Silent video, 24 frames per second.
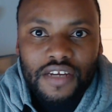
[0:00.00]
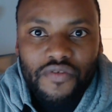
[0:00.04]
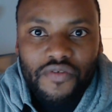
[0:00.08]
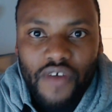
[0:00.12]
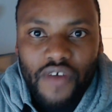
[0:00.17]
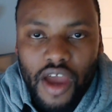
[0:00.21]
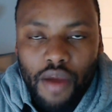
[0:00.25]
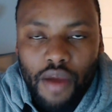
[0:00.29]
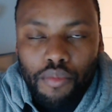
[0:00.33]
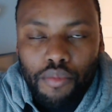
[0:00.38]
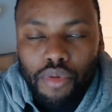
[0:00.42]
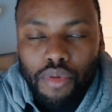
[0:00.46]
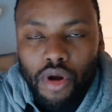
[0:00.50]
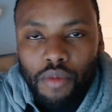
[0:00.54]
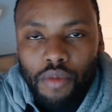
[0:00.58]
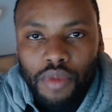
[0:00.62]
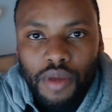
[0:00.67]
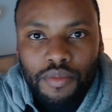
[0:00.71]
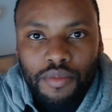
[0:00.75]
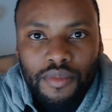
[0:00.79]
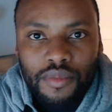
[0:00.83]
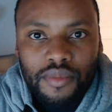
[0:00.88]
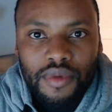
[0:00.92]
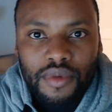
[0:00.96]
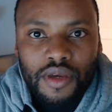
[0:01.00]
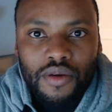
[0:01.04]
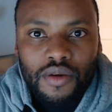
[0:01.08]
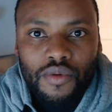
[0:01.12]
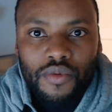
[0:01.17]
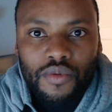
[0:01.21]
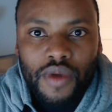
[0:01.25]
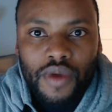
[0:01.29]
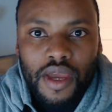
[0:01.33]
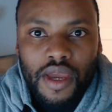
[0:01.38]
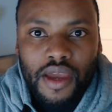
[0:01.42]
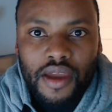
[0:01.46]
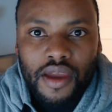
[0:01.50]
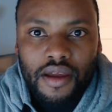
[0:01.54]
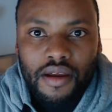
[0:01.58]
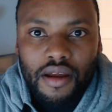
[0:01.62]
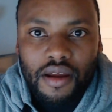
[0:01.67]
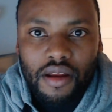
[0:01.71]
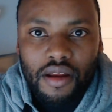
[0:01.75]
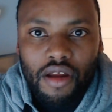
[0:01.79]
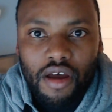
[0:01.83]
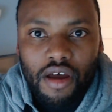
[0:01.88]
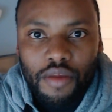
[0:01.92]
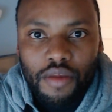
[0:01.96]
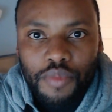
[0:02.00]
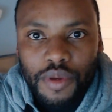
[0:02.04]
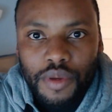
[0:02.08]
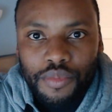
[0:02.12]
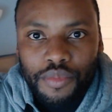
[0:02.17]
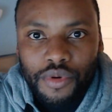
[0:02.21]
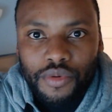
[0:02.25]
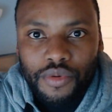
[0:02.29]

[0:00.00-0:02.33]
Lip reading: identified a problem where a